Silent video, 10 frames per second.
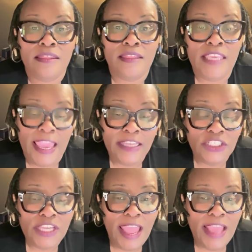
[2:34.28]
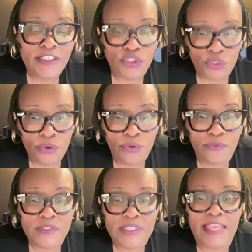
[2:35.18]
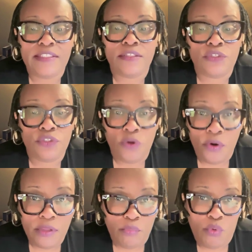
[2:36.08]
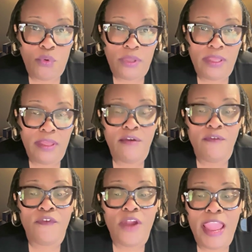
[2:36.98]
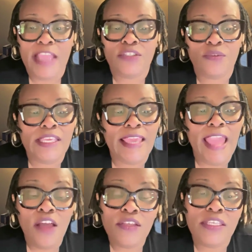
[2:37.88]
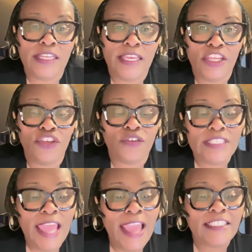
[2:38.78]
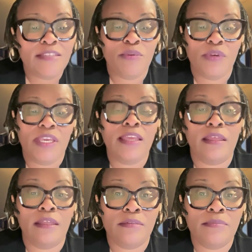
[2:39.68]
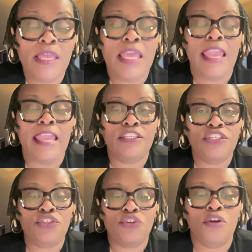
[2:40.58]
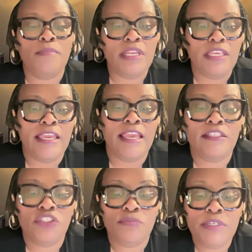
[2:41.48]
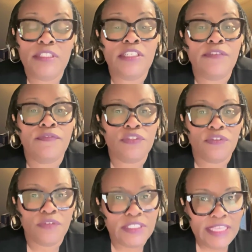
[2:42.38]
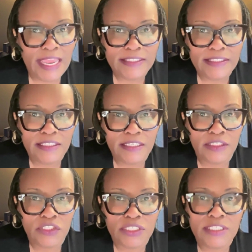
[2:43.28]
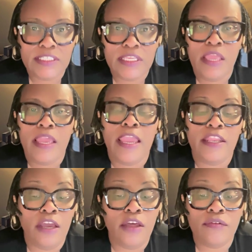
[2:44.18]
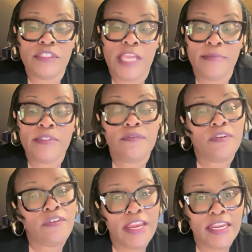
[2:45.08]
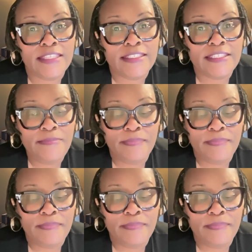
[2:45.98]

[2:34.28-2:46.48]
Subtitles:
the AGI serves as the starting point for actually calculating your taxable income and determining eligibility for certain tax deductions and other types of credits.